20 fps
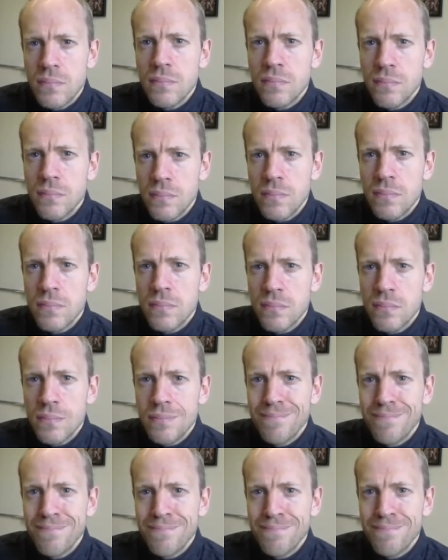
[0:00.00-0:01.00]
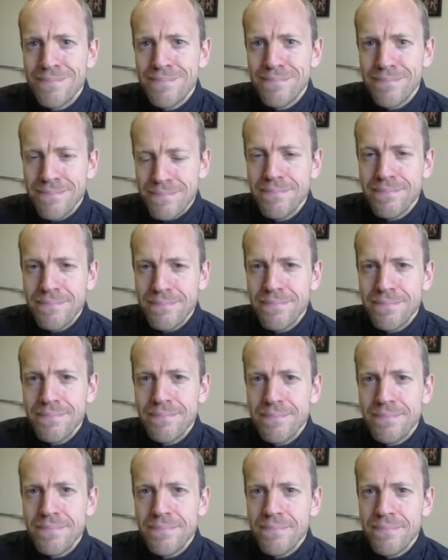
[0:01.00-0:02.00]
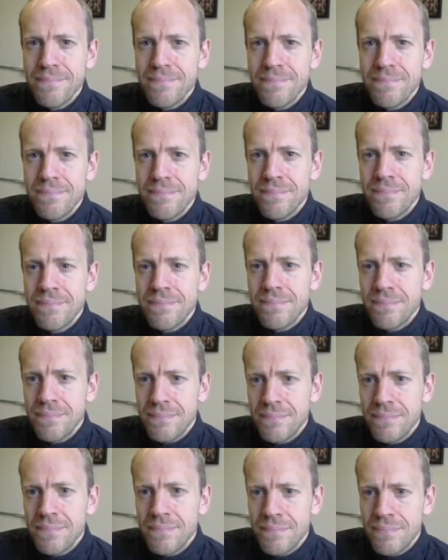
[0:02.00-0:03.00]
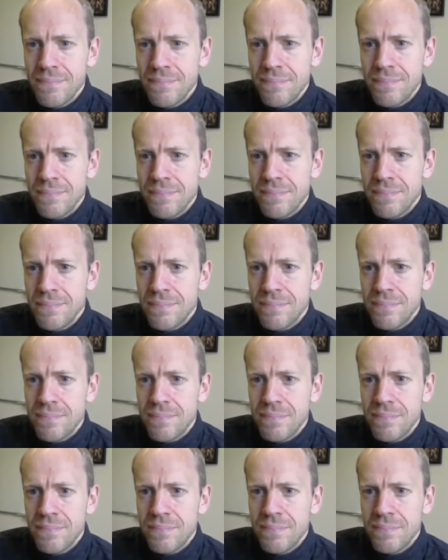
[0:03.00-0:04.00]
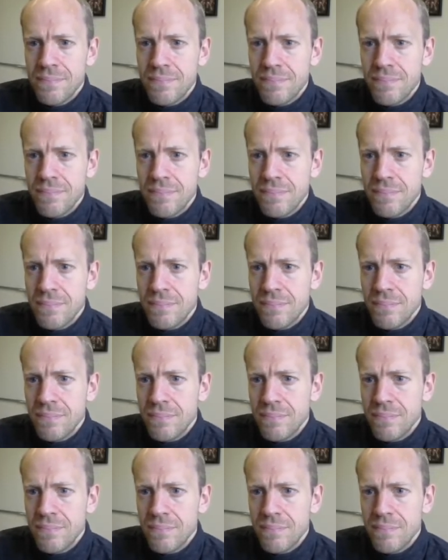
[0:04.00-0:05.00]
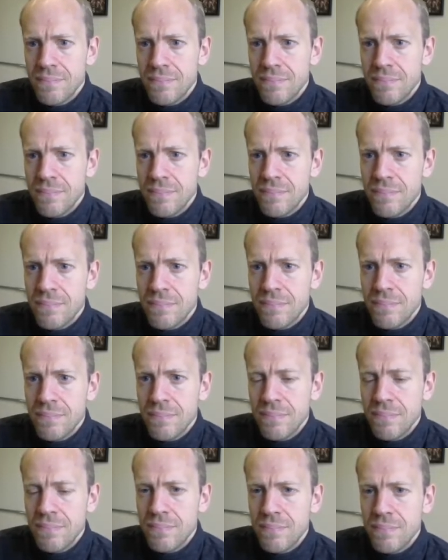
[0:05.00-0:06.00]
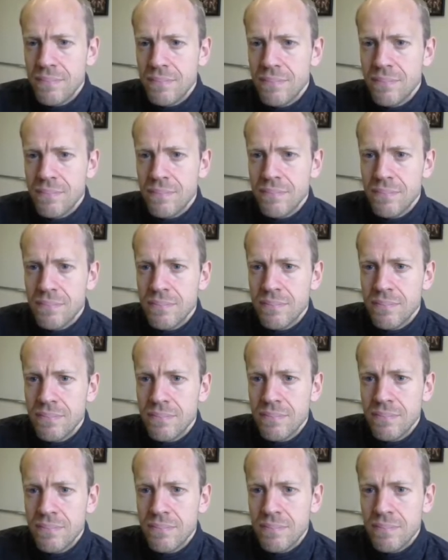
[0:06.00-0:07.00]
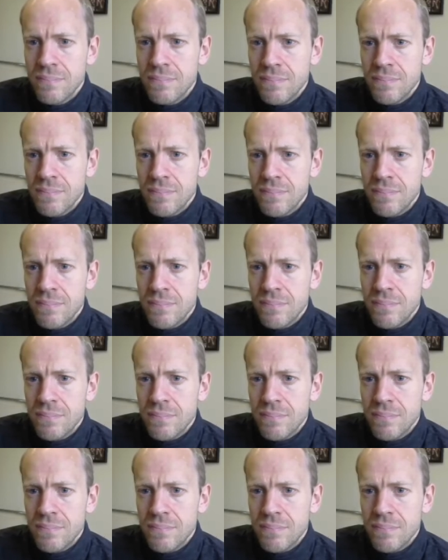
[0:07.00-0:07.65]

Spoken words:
This person isn't speaking.